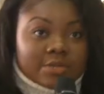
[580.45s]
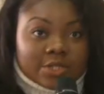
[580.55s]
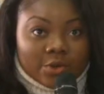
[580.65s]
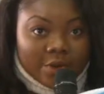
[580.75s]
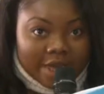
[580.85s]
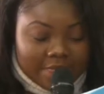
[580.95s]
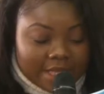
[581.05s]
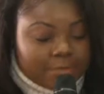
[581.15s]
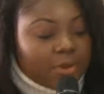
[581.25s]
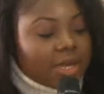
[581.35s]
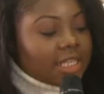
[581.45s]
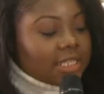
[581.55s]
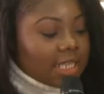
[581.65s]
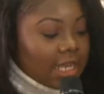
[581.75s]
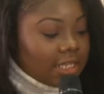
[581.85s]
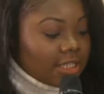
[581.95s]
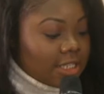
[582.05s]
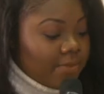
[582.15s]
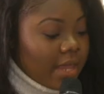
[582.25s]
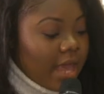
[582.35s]
So in this book, it says,
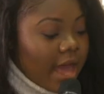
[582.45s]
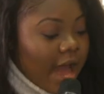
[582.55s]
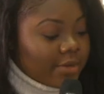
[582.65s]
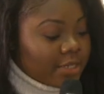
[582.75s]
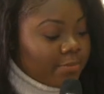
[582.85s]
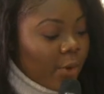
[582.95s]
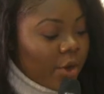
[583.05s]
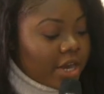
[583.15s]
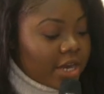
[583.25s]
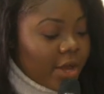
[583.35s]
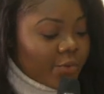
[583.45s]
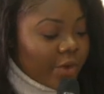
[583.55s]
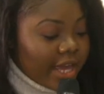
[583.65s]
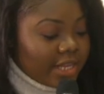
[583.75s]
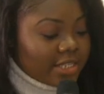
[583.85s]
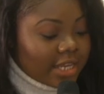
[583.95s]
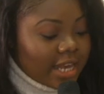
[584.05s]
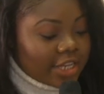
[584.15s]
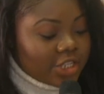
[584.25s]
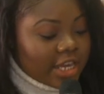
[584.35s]
I was born, raised, and
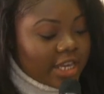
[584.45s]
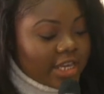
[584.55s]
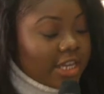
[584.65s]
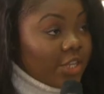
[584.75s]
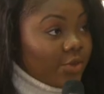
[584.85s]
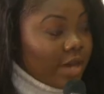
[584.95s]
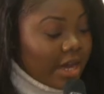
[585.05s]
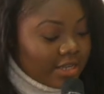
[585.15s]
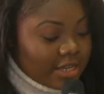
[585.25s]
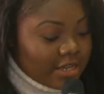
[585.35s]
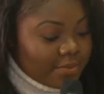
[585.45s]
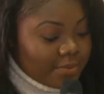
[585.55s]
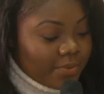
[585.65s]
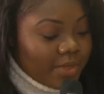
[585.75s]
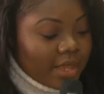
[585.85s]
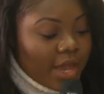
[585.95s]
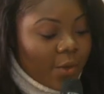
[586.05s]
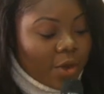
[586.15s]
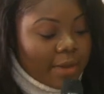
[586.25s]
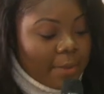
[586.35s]
educated in Uganda,
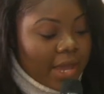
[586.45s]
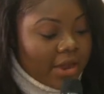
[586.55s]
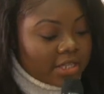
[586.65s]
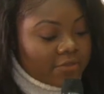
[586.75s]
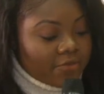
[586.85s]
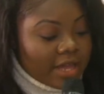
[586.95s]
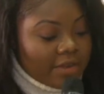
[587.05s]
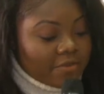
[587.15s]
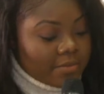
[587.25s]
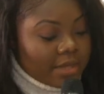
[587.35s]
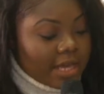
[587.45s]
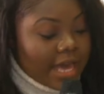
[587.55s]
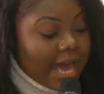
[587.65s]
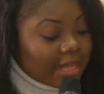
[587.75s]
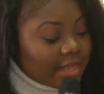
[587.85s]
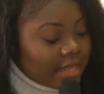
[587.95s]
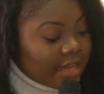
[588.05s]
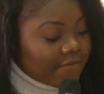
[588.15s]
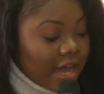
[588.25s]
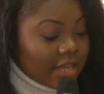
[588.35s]
where my parents fled from the ethnic
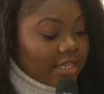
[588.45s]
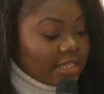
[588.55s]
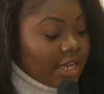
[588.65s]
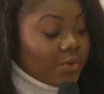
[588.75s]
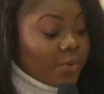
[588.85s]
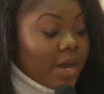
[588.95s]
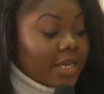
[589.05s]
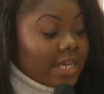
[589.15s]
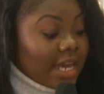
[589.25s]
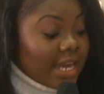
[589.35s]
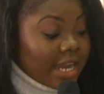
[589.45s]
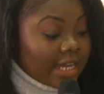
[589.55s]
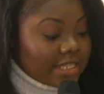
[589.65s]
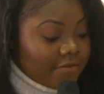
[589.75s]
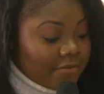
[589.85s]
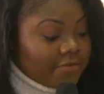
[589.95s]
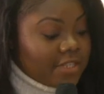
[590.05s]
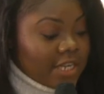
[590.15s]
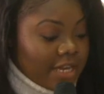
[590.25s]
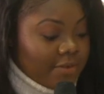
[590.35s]
violence in Rwanda in
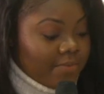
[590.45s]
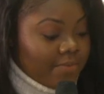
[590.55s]
1959.